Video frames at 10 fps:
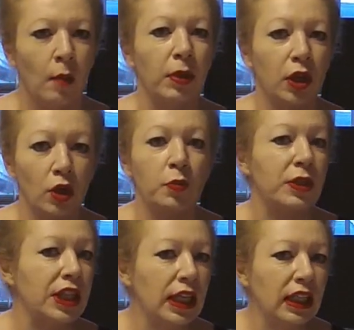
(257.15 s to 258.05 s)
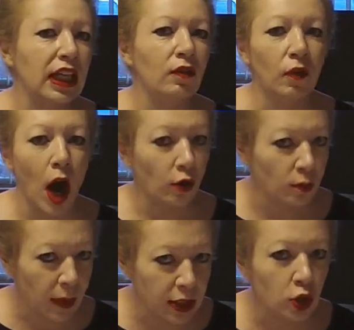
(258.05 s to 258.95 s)
Because particularly
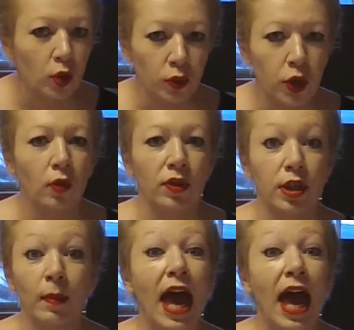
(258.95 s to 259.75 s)
environmental tourism